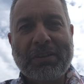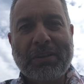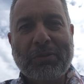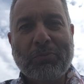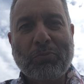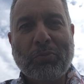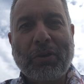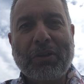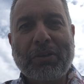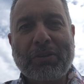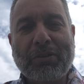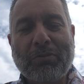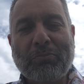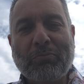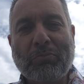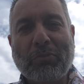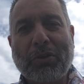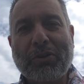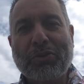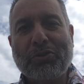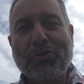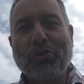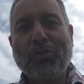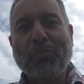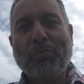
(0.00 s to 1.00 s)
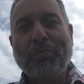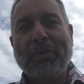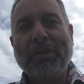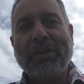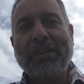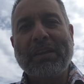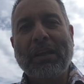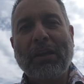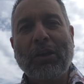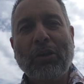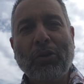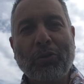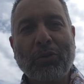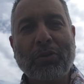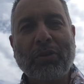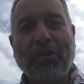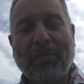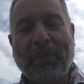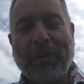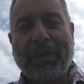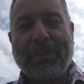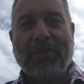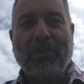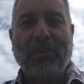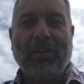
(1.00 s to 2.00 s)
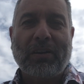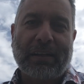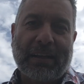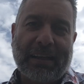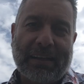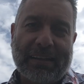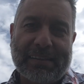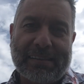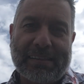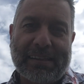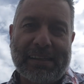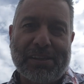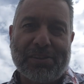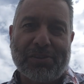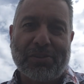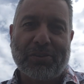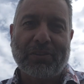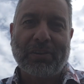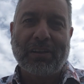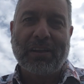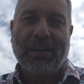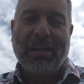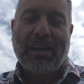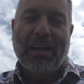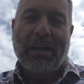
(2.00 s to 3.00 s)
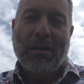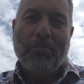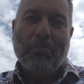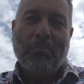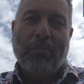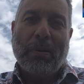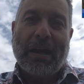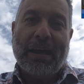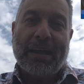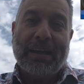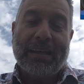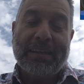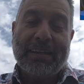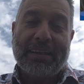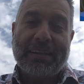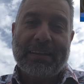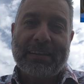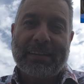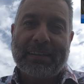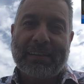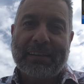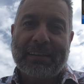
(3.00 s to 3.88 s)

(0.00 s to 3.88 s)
what should be the look of Barcelona next season by